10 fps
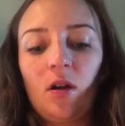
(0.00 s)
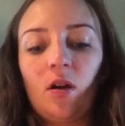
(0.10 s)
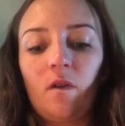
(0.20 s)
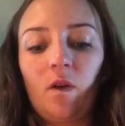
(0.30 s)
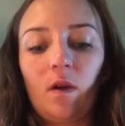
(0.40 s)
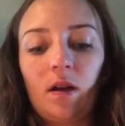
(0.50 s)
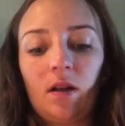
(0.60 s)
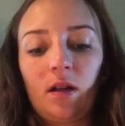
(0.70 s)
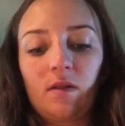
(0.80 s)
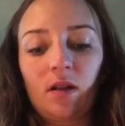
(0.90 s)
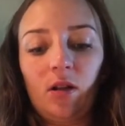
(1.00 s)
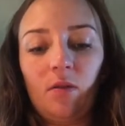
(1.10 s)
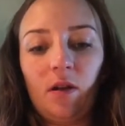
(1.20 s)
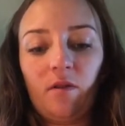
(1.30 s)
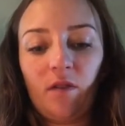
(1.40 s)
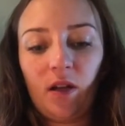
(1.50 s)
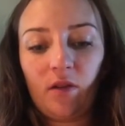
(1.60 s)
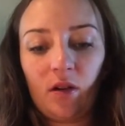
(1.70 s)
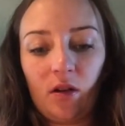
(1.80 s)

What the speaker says: if you want. It gives it a little bit of flavor.